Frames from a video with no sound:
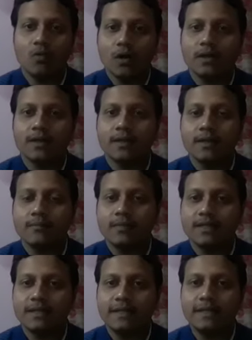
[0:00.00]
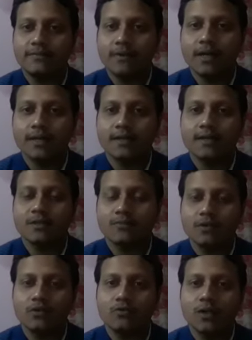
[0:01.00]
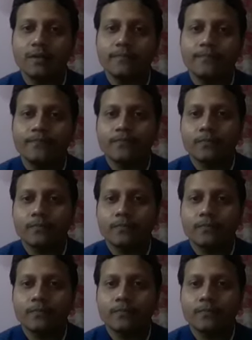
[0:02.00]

What are the basic differences between